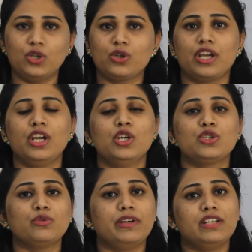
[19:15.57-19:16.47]
Okay,
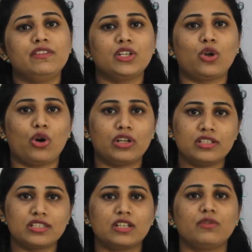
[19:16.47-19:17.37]
so whenever a colon
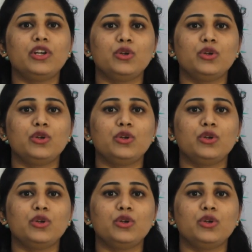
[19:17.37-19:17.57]
is given,